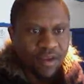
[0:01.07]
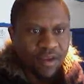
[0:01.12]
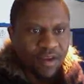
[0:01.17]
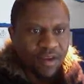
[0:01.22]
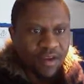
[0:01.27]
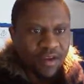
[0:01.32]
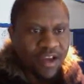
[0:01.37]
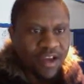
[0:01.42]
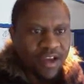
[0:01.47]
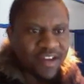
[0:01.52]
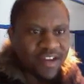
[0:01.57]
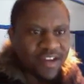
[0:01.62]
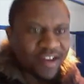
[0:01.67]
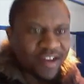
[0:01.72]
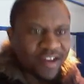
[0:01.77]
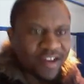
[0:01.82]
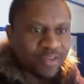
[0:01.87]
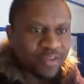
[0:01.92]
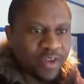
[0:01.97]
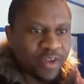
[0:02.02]
Hi guys,
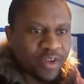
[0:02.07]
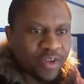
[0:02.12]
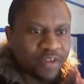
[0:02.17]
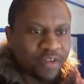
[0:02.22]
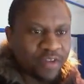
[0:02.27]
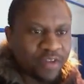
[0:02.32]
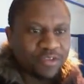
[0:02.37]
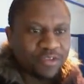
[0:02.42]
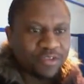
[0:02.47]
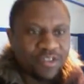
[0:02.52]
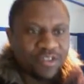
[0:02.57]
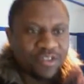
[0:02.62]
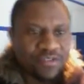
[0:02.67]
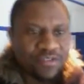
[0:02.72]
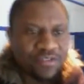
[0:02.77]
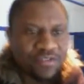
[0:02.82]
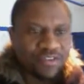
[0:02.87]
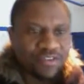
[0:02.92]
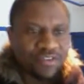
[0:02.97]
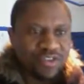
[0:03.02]
welcome to this
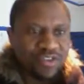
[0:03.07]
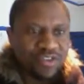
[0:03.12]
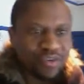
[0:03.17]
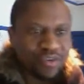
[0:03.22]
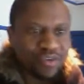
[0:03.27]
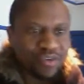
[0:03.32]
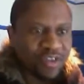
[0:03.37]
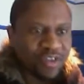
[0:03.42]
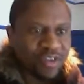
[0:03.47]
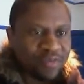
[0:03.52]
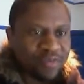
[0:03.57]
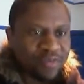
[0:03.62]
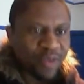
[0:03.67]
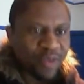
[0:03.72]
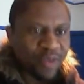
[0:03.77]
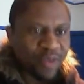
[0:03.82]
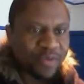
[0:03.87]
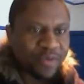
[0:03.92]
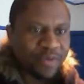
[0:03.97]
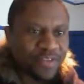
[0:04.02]
video on my
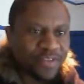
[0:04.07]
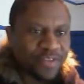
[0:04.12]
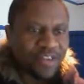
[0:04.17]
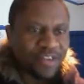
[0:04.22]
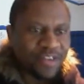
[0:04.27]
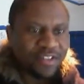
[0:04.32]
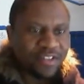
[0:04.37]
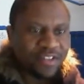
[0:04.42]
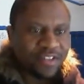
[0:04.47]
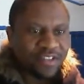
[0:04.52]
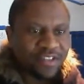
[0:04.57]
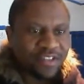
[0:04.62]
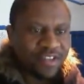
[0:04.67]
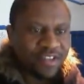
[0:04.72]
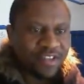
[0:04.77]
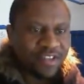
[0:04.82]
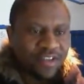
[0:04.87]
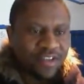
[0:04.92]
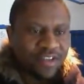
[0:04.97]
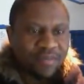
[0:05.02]
website.
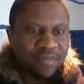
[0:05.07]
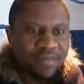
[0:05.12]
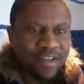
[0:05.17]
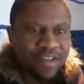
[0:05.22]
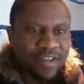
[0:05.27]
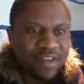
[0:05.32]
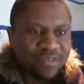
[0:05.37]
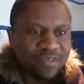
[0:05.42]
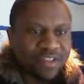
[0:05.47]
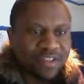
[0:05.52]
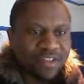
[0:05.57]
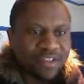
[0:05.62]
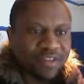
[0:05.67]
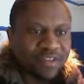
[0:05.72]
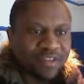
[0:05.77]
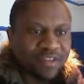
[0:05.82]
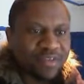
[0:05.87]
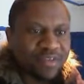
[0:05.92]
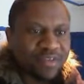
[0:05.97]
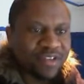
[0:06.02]
My name is
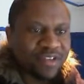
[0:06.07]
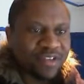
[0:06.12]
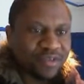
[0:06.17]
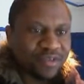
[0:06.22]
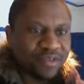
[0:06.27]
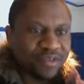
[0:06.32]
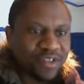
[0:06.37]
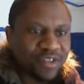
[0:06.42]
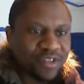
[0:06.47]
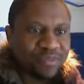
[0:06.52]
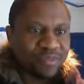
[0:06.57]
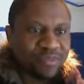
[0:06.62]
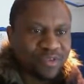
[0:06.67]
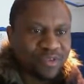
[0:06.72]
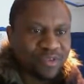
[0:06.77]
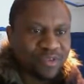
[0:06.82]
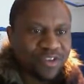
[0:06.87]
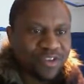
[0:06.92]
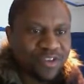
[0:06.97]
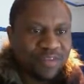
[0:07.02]
Kibiniro W.
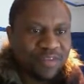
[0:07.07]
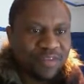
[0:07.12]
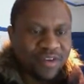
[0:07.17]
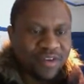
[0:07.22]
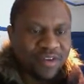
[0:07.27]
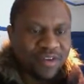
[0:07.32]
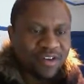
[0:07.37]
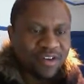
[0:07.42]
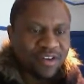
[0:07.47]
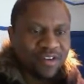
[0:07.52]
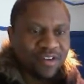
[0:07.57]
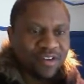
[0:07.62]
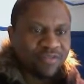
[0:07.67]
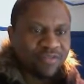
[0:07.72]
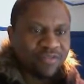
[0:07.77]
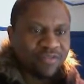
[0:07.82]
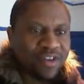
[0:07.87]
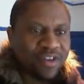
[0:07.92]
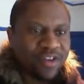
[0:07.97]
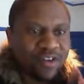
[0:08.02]
Kima.
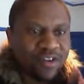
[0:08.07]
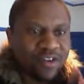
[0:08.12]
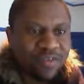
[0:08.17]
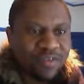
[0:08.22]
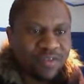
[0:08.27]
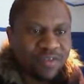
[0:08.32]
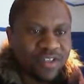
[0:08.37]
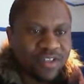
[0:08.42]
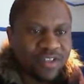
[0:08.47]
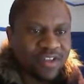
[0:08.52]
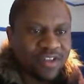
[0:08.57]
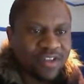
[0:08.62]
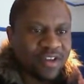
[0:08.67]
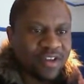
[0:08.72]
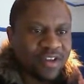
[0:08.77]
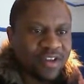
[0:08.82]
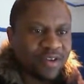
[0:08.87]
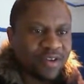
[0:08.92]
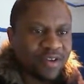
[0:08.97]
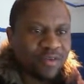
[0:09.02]
Welcome to
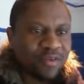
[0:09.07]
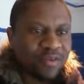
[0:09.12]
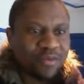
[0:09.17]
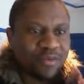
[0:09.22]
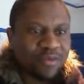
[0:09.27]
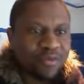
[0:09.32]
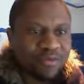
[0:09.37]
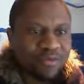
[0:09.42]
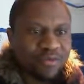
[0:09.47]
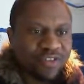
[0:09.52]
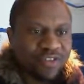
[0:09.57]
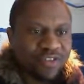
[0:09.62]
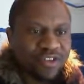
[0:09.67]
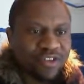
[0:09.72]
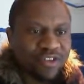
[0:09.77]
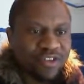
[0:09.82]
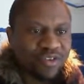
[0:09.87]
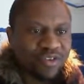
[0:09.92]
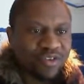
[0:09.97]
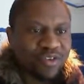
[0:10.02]
another
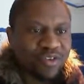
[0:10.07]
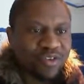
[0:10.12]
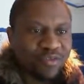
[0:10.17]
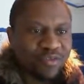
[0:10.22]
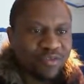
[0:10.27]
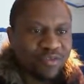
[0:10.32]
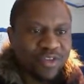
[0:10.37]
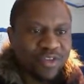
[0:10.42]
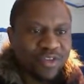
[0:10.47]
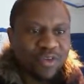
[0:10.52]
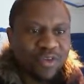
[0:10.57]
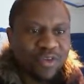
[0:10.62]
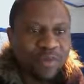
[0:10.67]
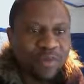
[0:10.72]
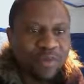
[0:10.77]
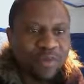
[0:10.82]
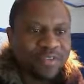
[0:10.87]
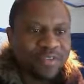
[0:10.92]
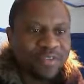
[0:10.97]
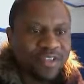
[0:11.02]
video on mini
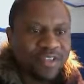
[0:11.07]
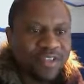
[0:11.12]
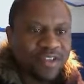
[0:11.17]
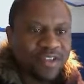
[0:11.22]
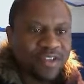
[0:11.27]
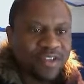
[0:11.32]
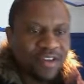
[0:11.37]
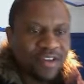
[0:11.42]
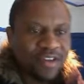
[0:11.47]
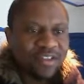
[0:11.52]
website